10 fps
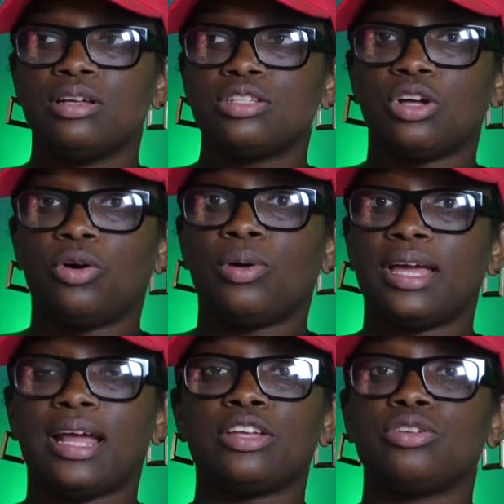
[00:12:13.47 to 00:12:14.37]
So,
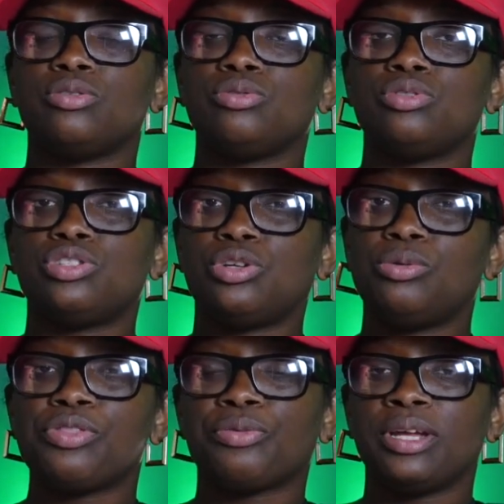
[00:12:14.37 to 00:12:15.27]
and I use
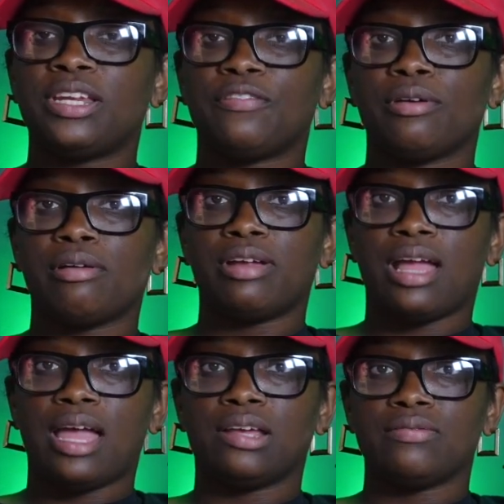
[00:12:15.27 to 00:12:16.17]
two to three different
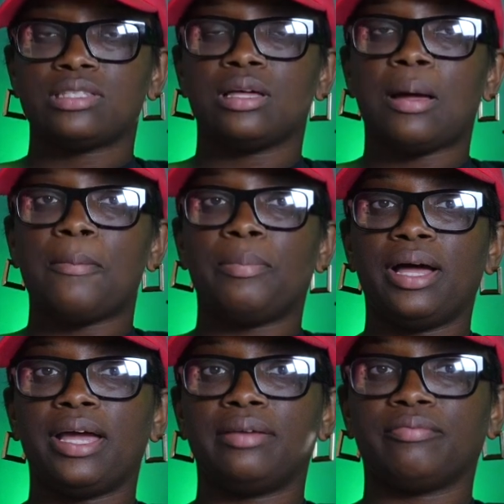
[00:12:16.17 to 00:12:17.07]
creatives,
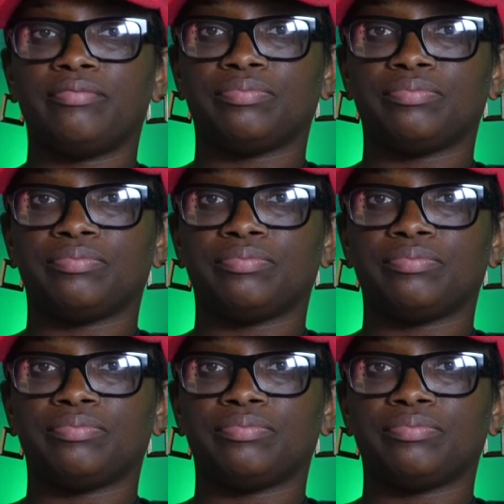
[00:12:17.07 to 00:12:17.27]
but